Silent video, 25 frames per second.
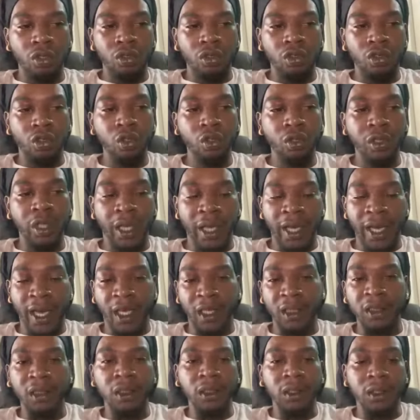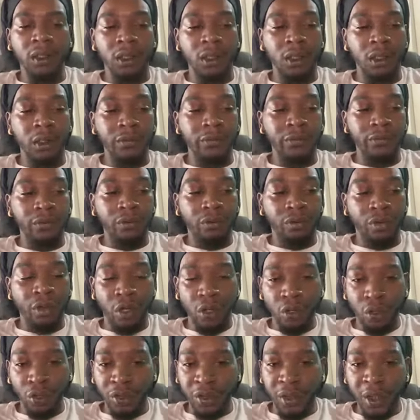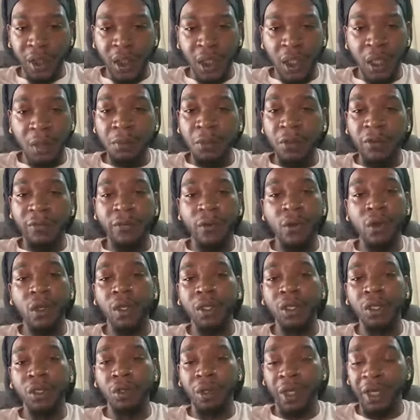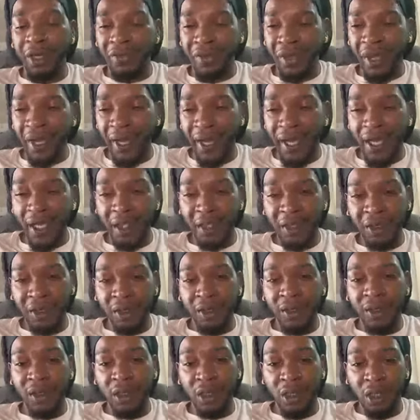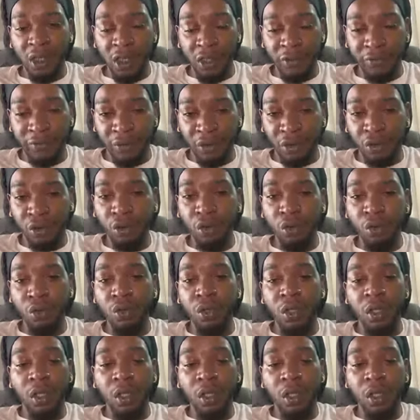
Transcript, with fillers: to the actions of those that come before you and the actions of you